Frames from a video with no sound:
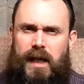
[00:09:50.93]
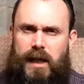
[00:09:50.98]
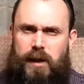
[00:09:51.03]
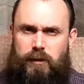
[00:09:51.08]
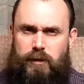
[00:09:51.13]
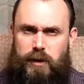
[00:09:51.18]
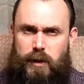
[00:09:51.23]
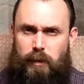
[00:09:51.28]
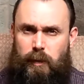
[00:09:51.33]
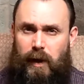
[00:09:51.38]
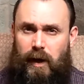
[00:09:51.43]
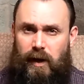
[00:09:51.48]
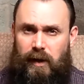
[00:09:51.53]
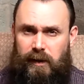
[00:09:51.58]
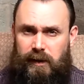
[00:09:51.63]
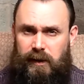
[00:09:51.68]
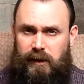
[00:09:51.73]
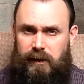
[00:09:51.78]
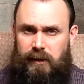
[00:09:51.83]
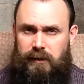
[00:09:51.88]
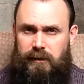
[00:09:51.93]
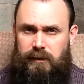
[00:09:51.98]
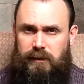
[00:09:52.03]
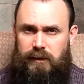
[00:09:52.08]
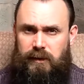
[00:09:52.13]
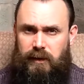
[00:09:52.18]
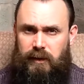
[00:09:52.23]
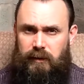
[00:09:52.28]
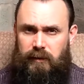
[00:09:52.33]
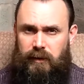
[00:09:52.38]
It was a Parker
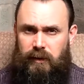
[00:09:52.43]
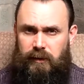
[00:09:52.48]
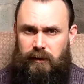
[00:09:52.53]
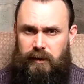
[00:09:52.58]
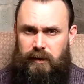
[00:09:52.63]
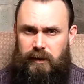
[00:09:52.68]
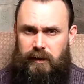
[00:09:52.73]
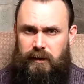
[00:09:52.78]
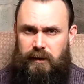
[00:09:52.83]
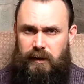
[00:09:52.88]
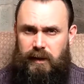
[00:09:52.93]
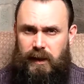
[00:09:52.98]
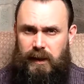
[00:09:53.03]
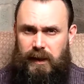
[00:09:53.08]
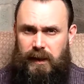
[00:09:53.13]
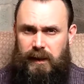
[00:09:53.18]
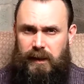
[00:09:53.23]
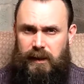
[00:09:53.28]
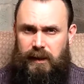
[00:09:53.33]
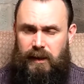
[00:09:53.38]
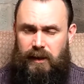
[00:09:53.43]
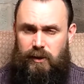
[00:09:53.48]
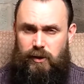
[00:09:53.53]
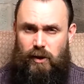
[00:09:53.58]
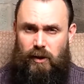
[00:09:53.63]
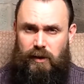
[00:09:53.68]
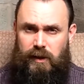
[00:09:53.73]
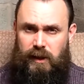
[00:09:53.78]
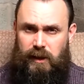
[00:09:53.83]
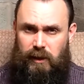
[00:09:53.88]
of London, a
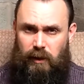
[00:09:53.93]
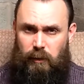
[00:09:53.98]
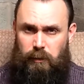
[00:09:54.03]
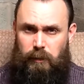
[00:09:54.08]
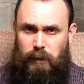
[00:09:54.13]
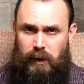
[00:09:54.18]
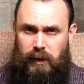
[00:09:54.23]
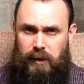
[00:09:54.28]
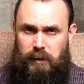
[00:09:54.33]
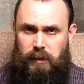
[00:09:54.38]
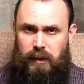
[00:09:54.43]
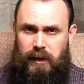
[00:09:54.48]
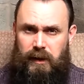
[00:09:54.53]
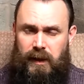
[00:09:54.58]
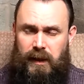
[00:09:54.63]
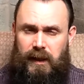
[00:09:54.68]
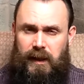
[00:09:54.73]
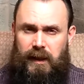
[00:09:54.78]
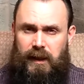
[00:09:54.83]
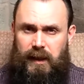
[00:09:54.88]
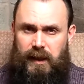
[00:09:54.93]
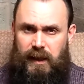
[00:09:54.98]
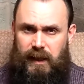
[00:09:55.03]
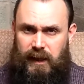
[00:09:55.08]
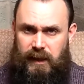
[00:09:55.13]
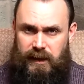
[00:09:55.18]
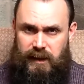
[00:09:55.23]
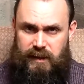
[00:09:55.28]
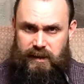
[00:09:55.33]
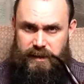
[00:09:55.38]
Jockey Club pipe,
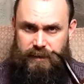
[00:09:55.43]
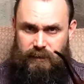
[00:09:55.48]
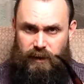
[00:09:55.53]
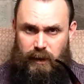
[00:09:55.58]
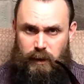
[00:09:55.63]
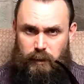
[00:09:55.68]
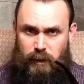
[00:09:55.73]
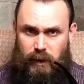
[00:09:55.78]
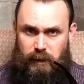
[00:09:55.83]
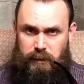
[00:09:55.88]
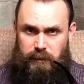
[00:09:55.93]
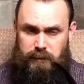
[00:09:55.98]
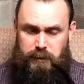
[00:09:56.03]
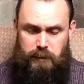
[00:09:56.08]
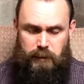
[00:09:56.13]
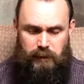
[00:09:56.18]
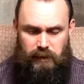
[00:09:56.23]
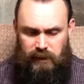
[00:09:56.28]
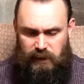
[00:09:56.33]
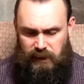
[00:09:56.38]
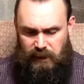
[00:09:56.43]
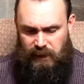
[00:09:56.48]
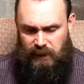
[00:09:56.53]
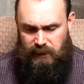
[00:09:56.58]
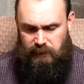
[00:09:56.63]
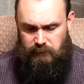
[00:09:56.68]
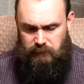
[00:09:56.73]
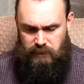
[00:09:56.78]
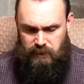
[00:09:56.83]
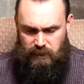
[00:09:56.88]
and it's the very pipe I'm smoking
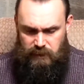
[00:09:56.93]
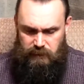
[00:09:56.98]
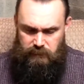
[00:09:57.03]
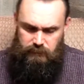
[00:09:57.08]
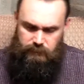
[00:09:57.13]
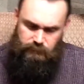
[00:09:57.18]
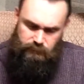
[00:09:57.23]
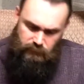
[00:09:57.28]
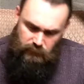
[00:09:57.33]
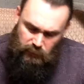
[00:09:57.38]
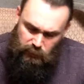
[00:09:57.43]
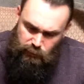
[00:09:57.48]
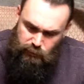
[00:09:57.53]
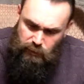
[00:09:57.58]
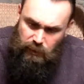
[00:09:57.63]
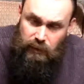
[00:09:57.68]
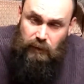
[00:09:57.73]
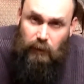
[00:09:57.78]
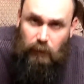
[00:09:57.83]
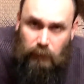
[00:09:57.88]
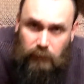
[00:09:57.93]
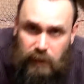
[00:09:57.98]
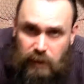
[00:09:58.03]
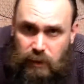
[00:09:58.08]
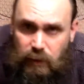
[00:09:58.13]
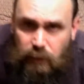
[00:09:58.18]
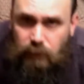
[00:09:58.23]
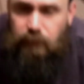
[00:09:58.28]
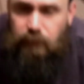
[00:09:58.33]
now. So I'll try and hold this